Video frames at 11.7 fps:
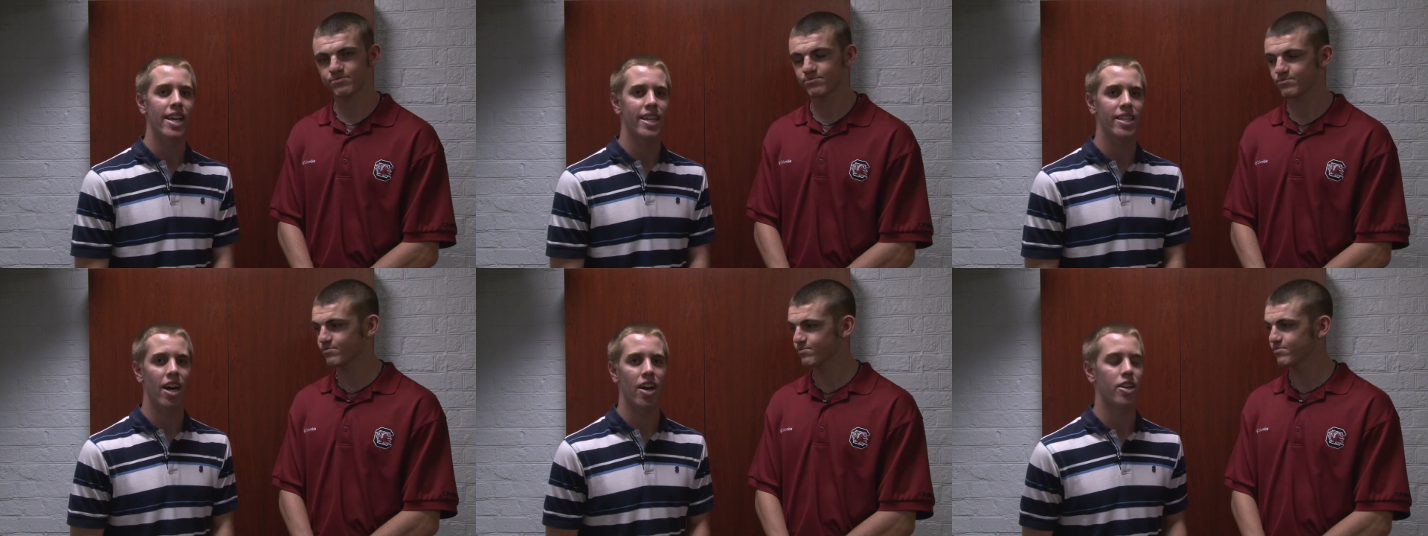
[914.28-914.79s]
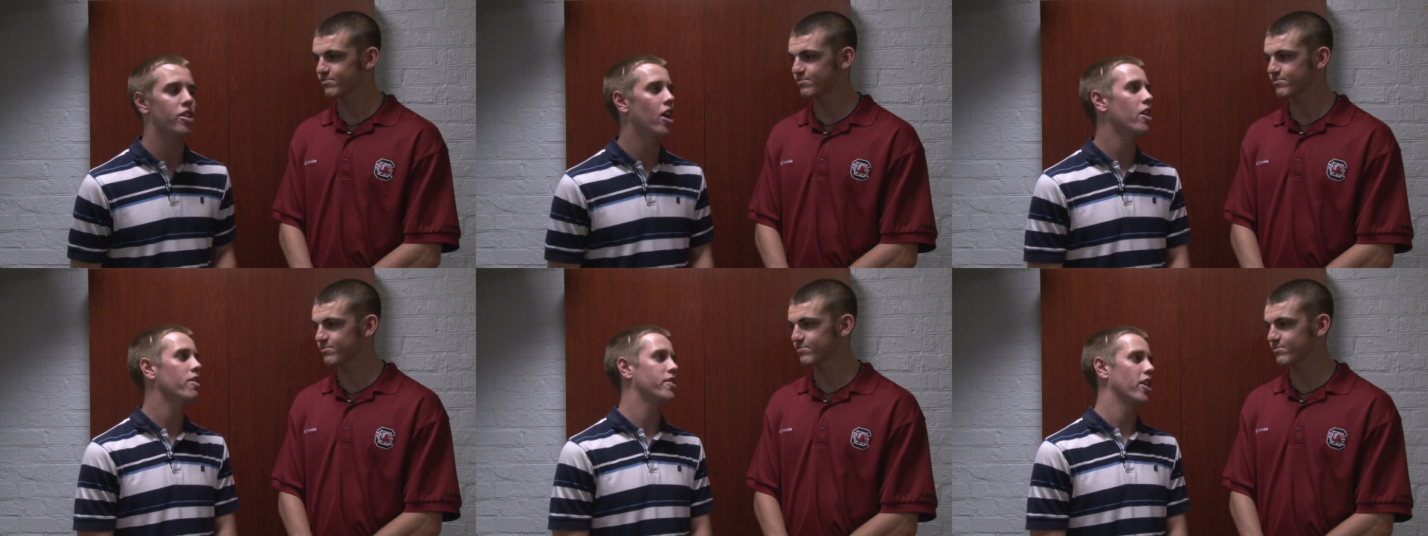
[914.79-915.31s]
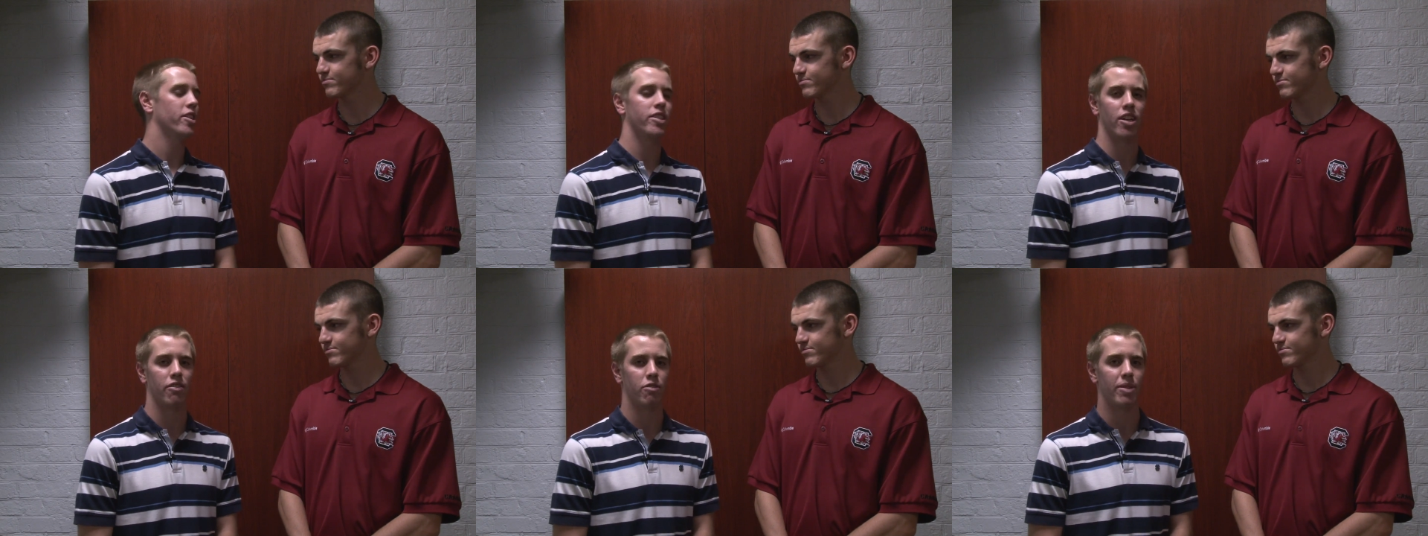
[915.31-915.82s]
Speaker 1: He's got a ton of
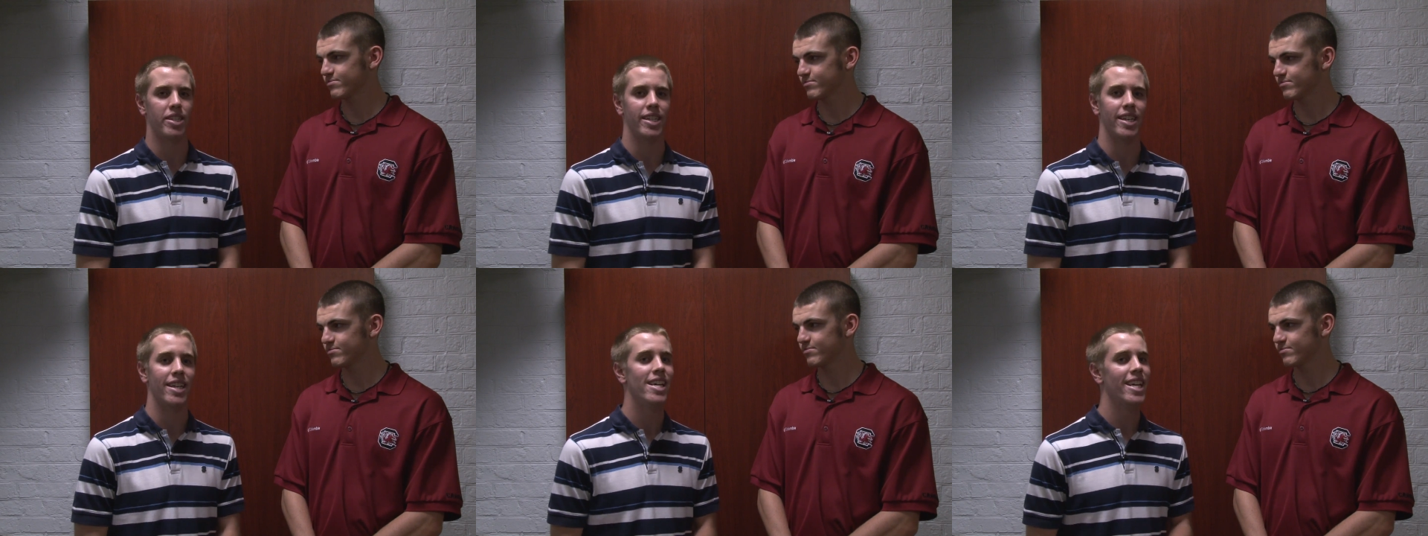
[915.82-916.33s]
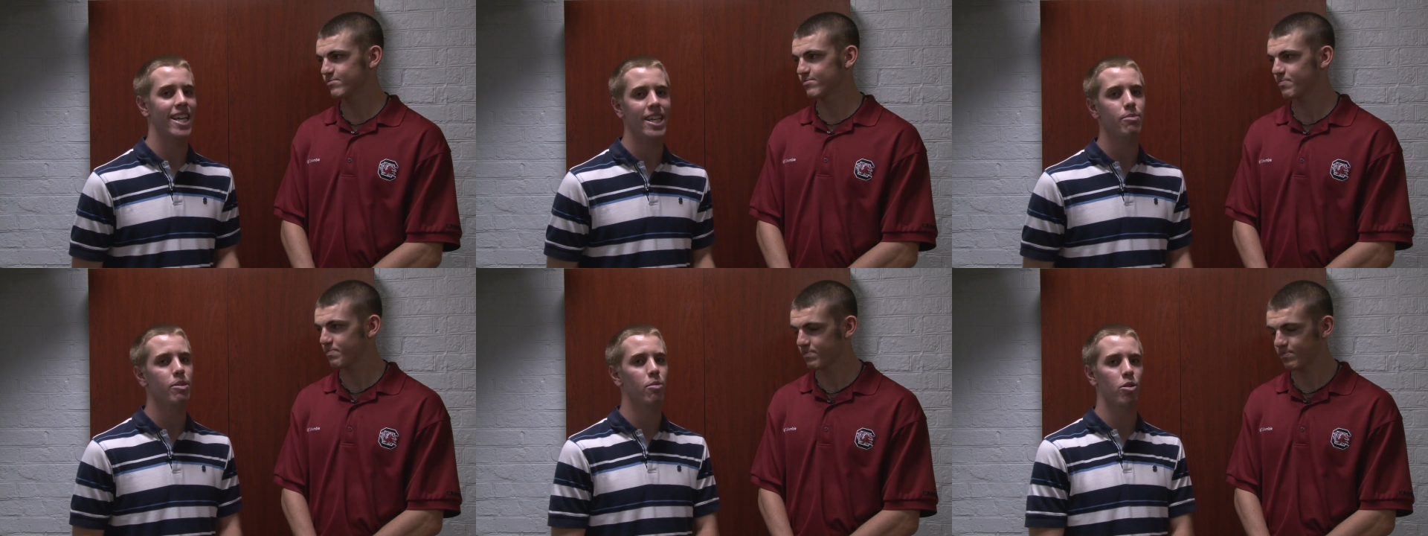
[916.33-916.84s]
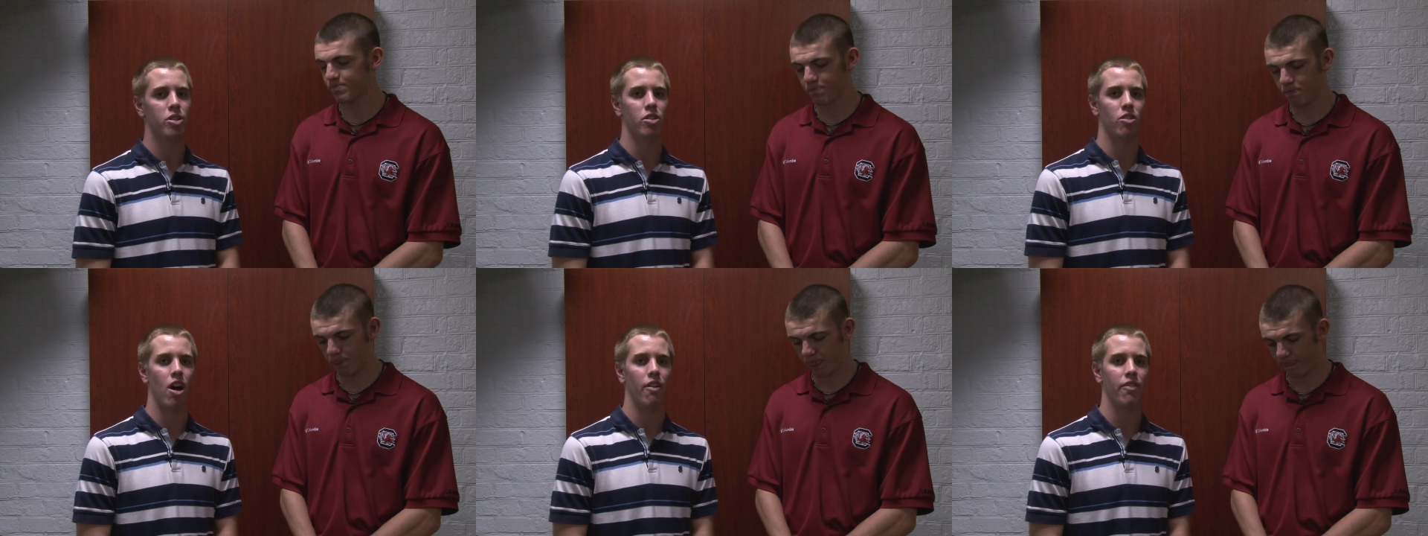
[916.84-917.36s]
touchdowns for Michigan. He's been most of
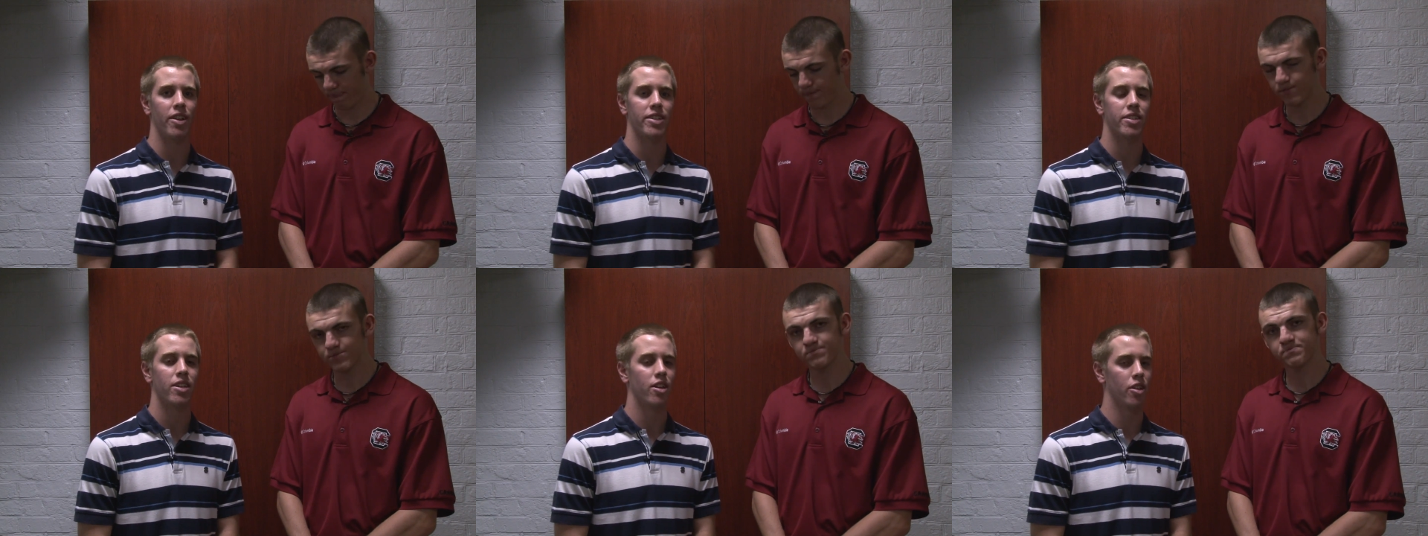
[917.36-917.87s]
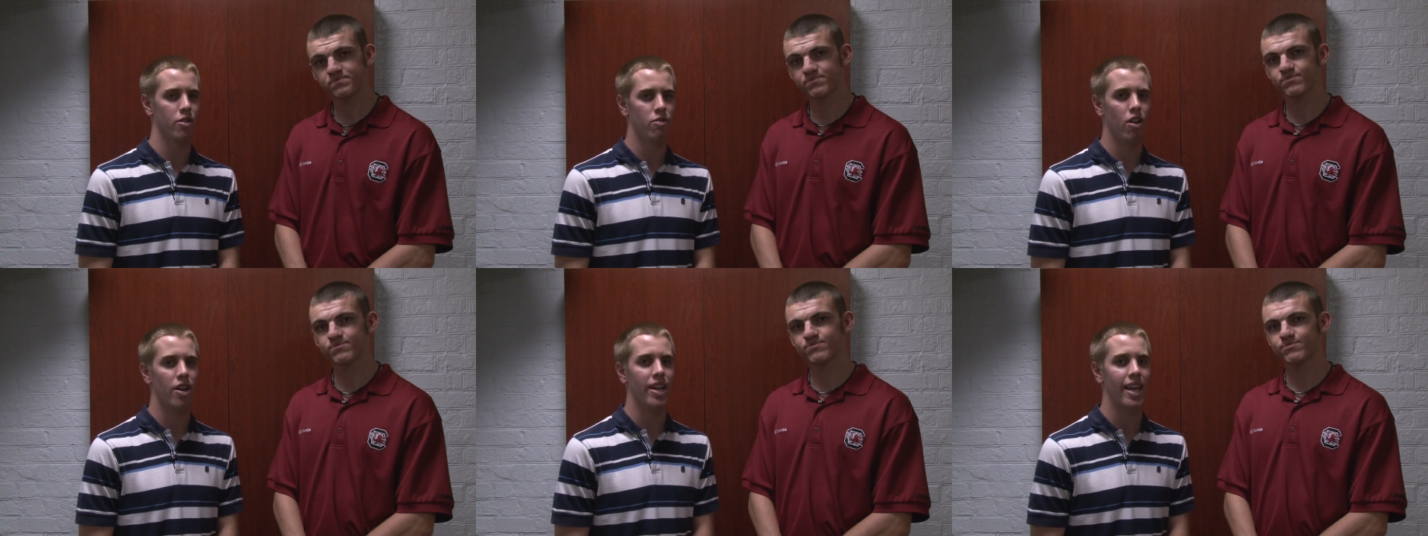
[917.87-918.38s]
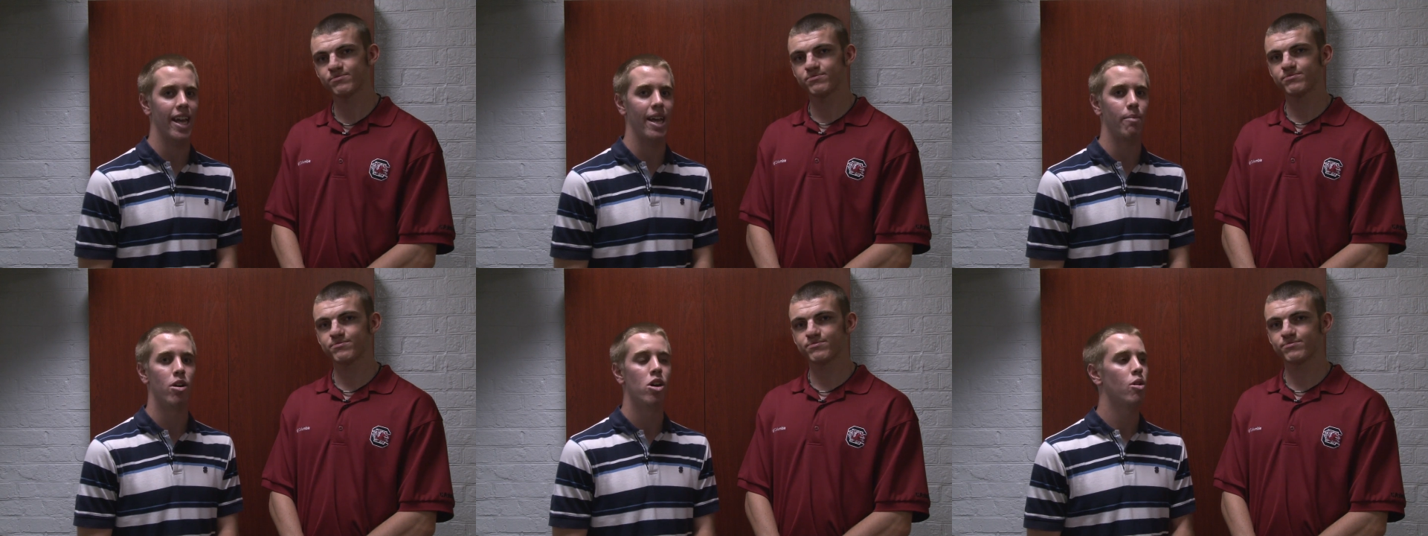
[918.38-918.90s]
their offense. Their running
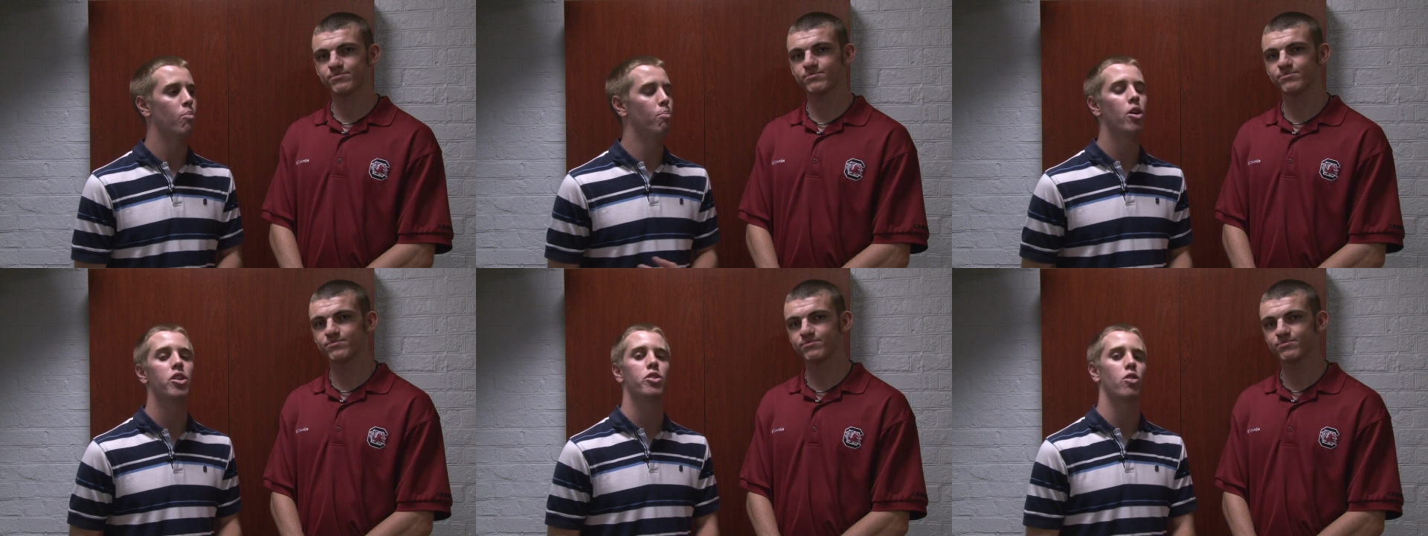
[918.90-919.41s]
game much